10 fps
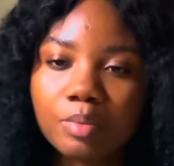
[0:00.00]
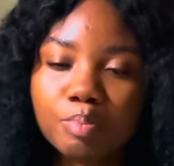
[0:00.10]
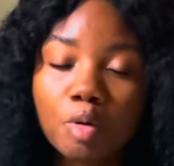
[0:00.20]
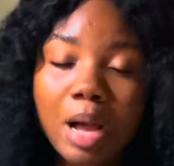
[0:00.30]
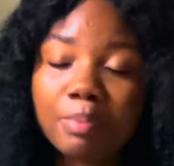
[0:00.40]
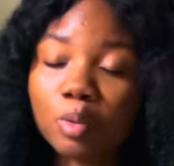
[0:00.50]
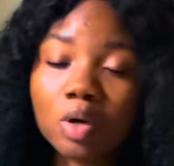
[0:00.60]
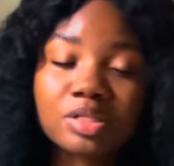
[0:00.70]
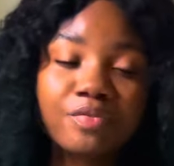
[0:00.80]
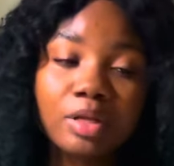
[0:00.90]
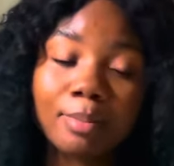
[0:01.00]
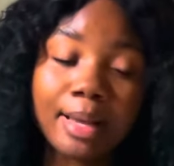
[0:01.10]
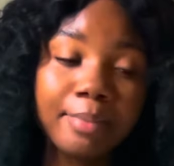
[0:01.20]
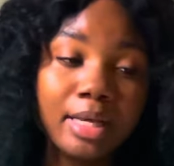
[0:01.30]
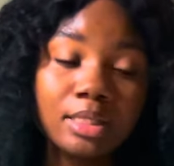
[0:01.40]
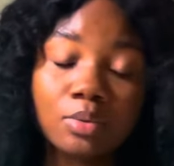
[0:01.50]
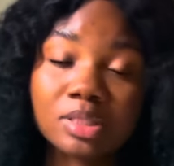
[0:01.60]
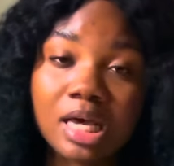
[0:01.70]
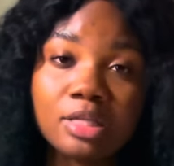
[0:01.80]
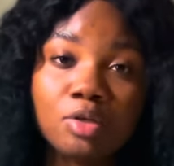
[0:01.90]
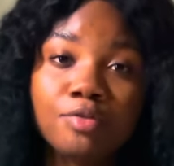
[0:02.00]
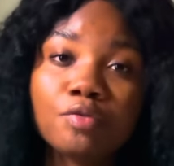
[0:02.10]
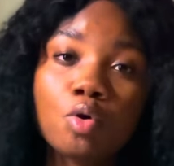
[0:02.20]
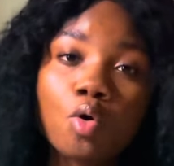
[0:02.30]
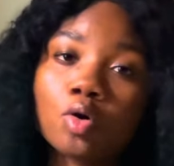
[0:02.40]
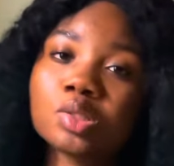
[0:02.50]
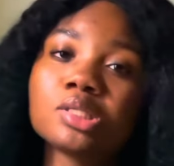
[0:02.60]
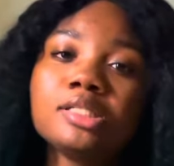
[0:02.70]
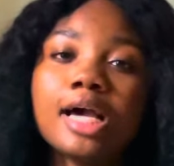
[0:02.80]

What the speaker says: probably what was even in my mind was that he even caused